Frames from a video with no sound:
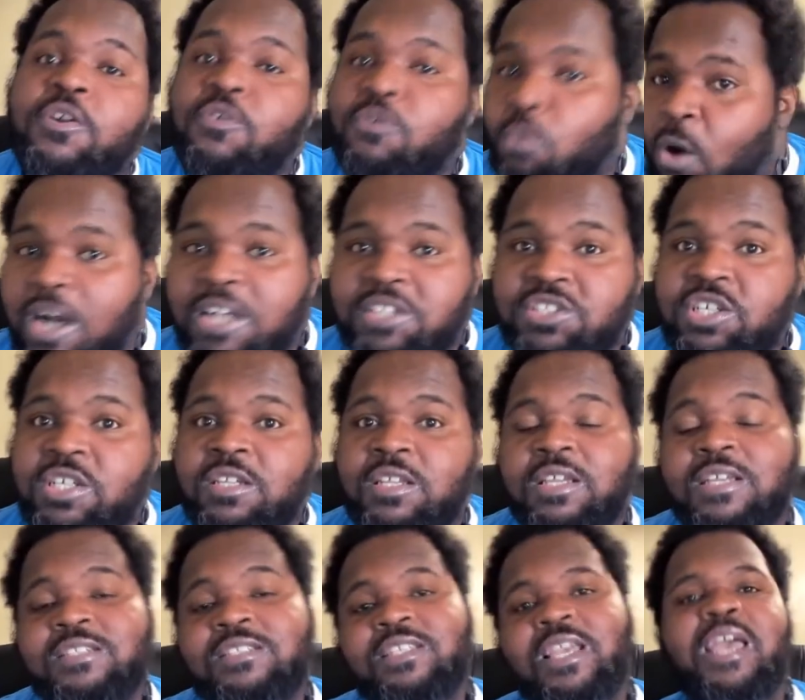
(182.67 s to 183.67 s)
watching
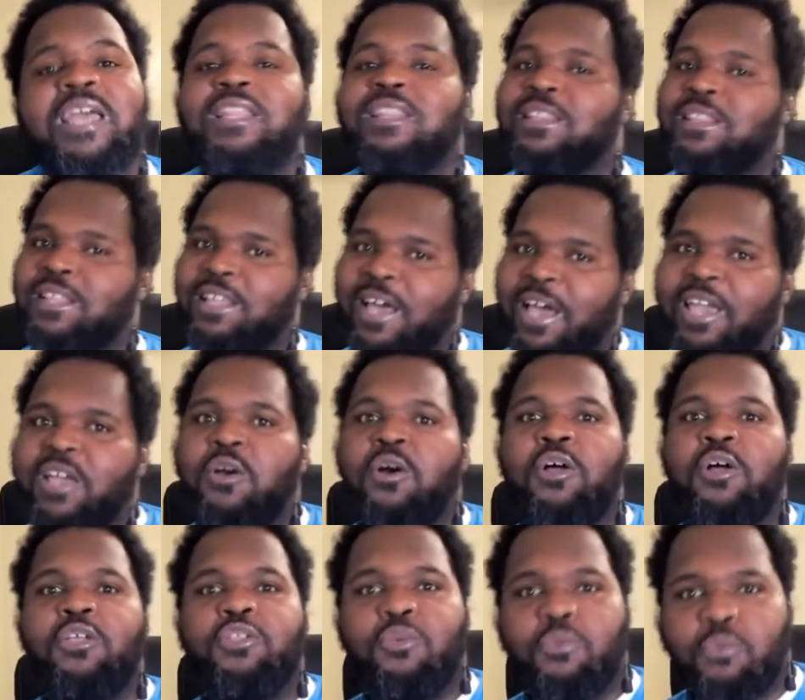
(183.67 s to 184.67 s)
this and
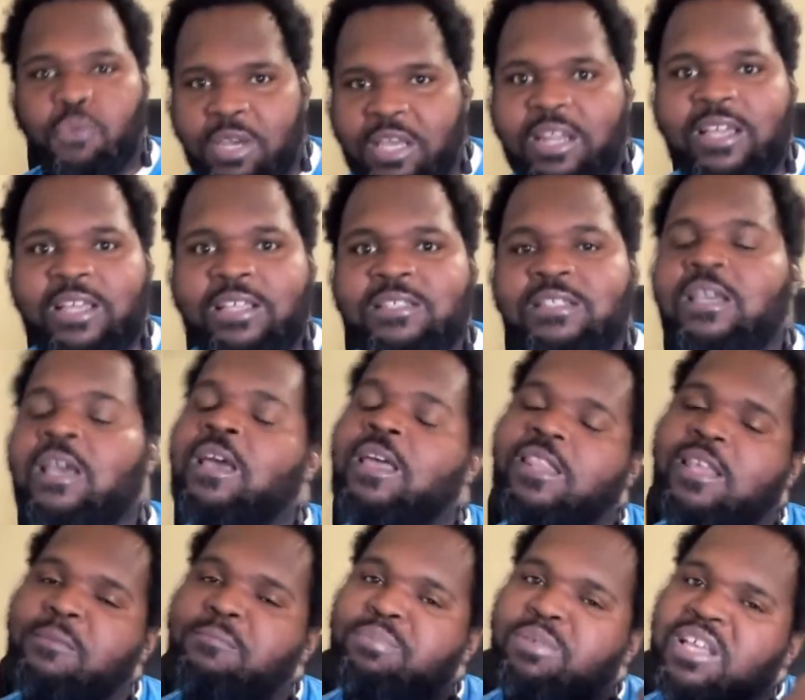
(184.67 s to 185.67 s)
like the readings,
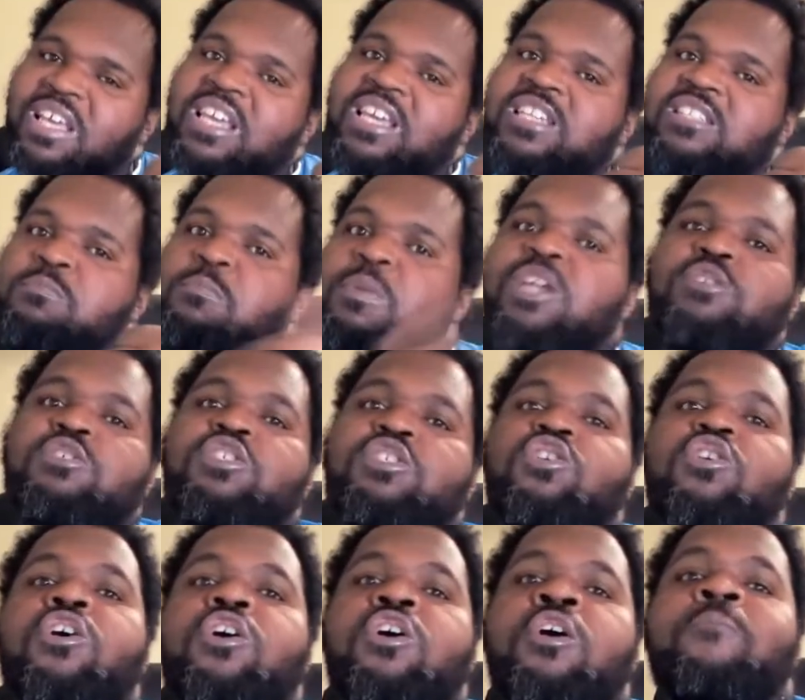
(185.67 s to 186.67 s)
then please make
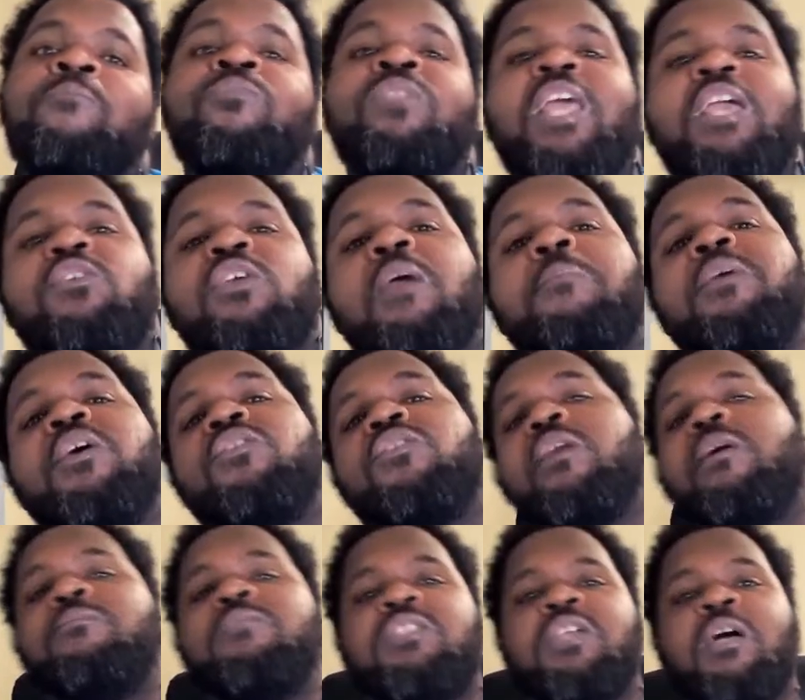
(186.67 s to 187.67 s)
sure that you give me
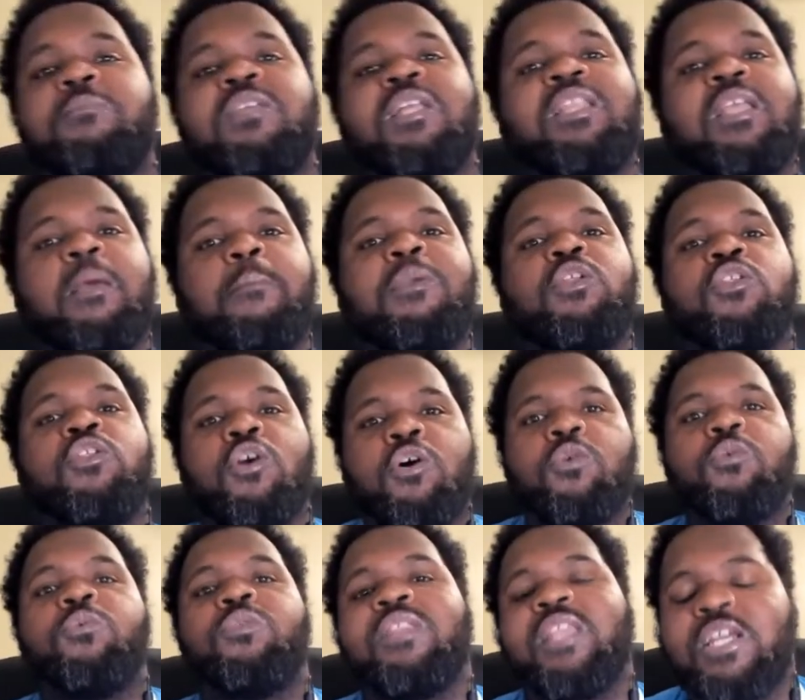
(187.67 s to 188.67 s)
a thumbs up to let me
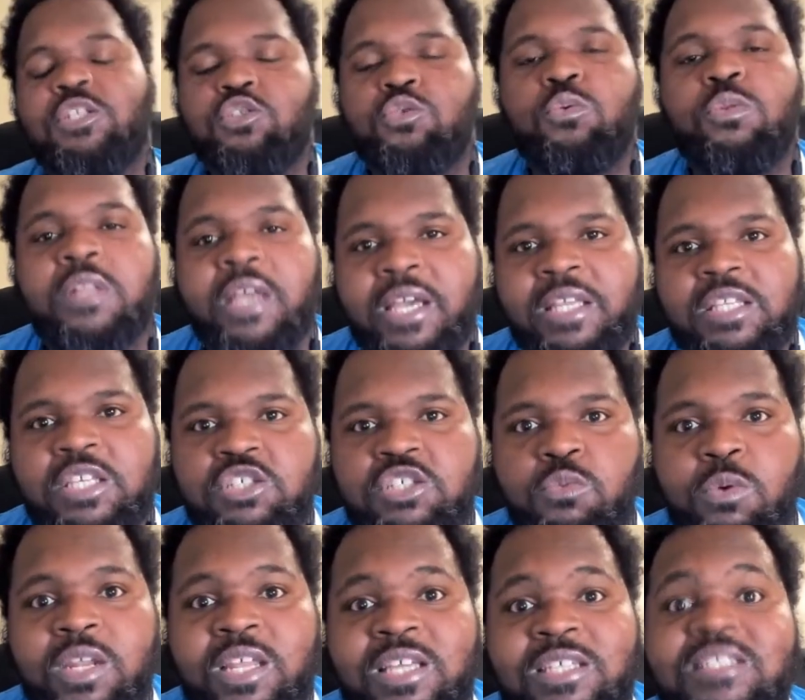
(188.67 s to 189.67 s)
know that you like these
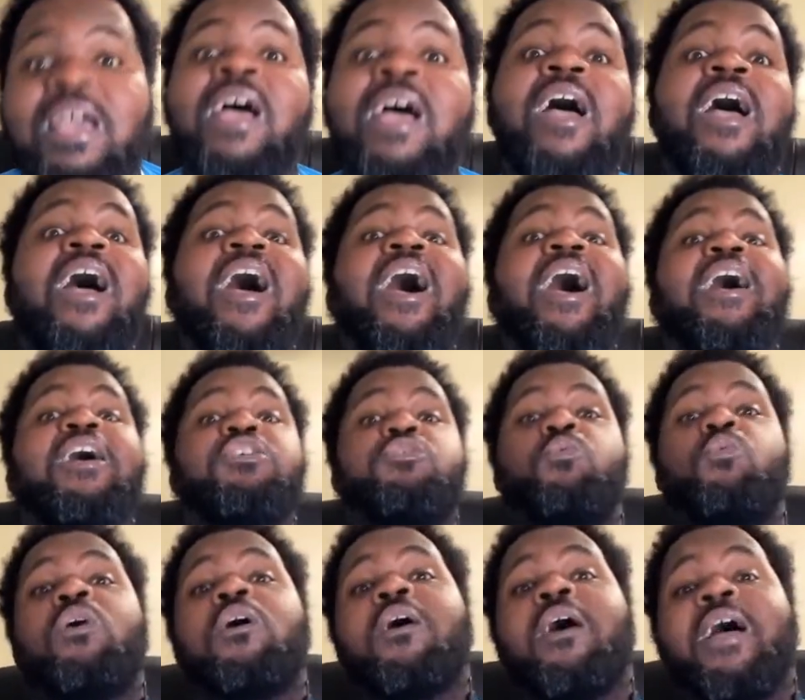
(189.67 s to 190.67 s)
readings
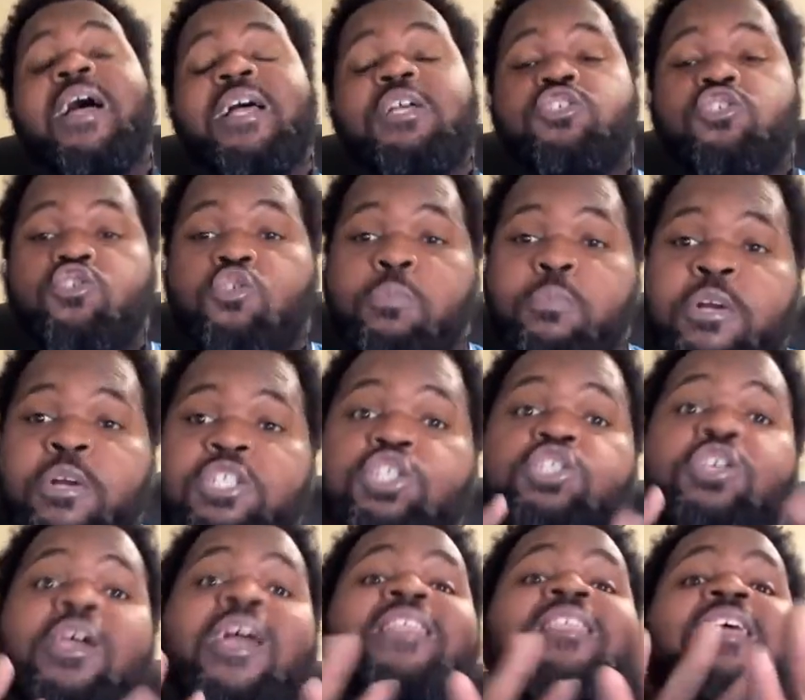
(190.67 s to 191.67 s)
as well as to
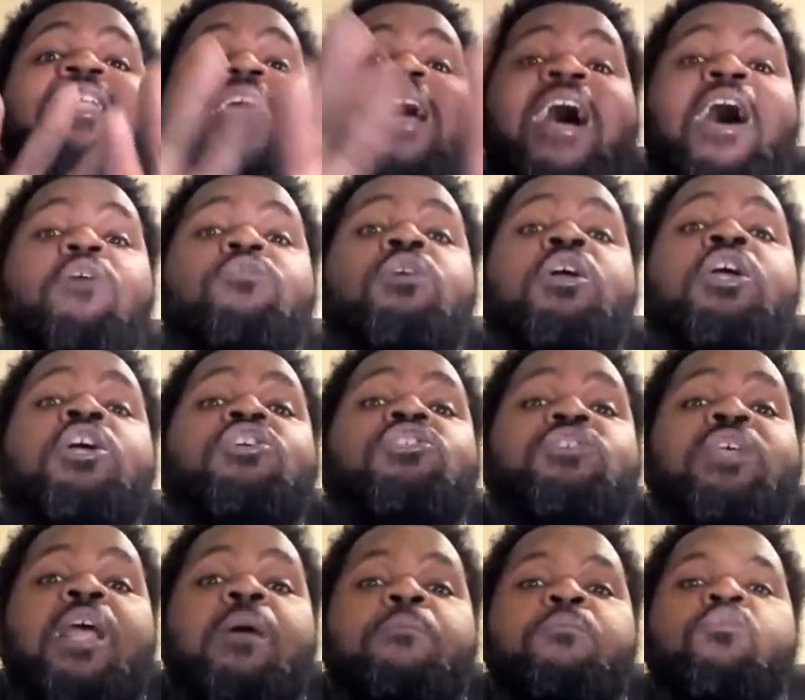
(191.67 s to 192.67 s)
project it out
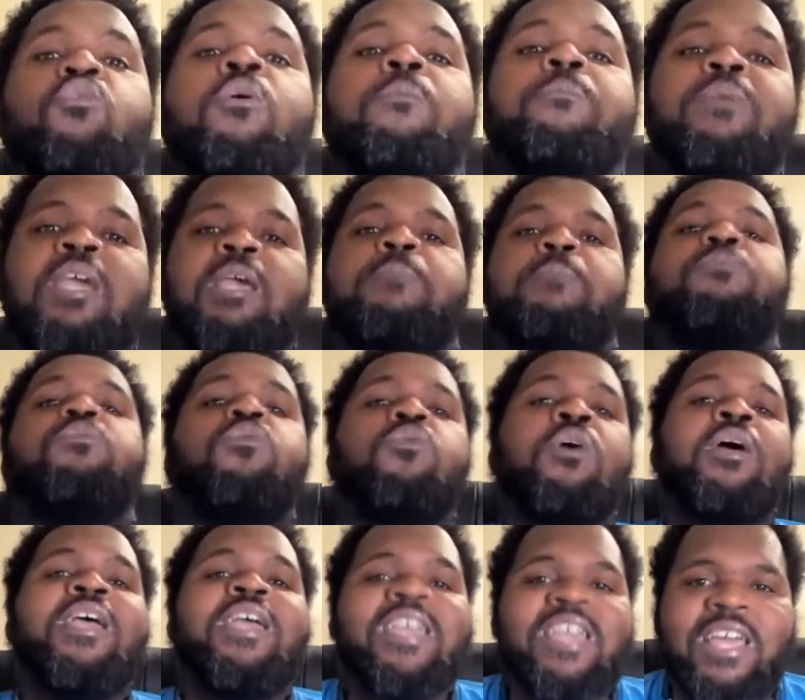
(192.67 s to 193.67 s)
so that more
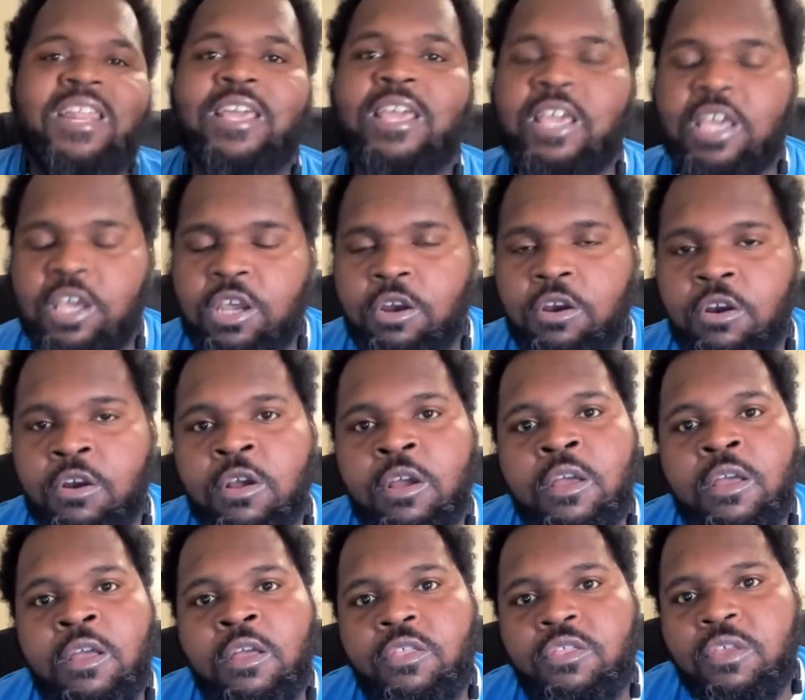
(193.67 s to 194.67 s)
people can hear
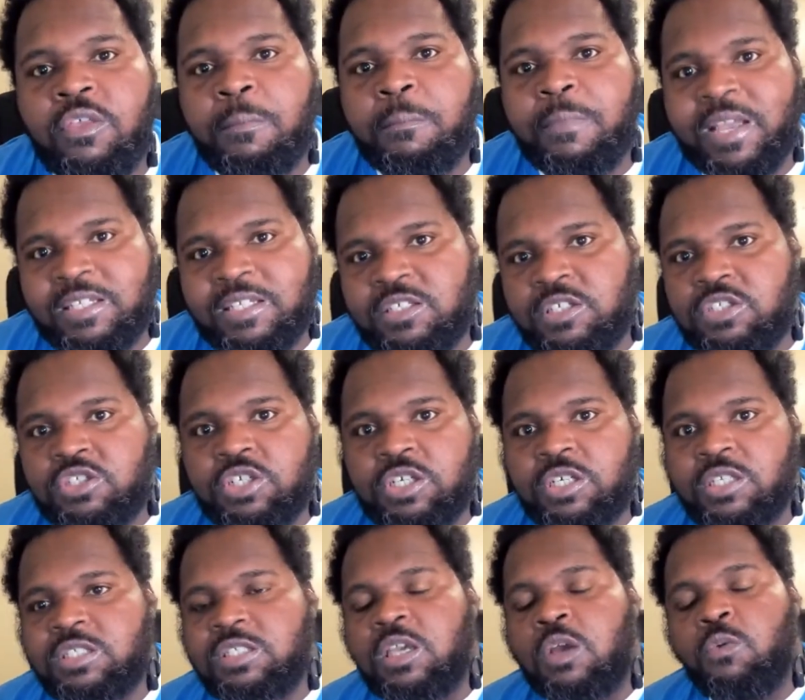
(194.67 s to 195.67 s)
the
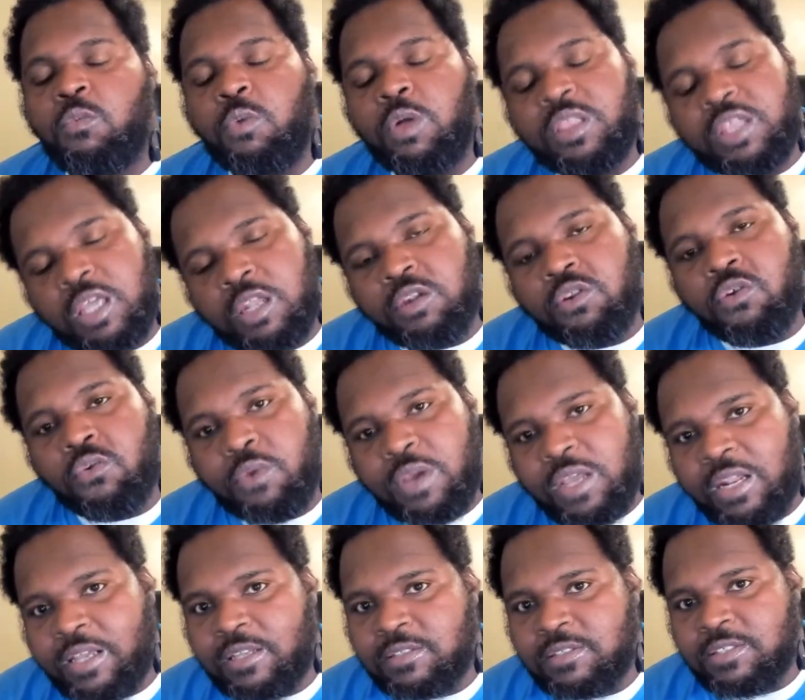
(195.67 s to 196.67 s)
messages within
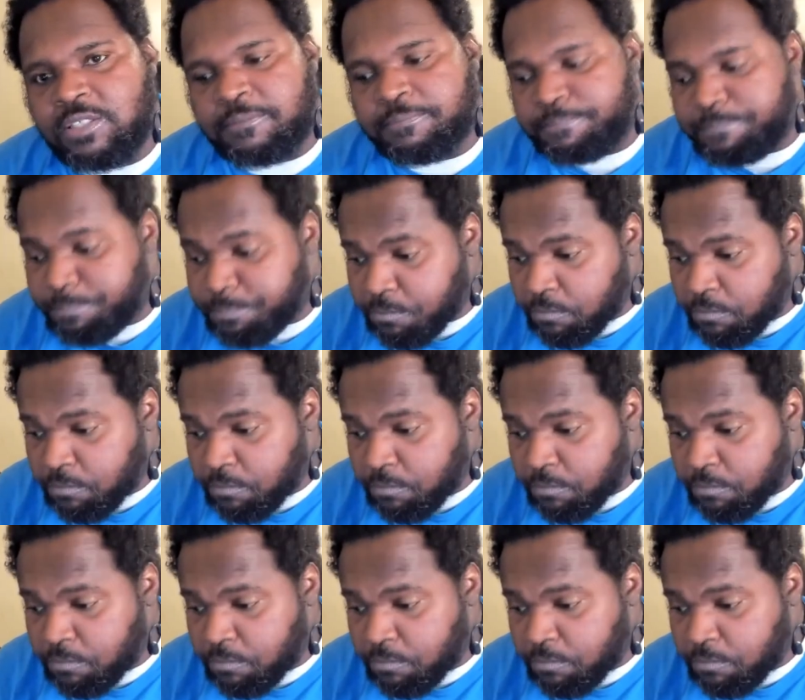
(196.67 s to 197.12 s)
the readings.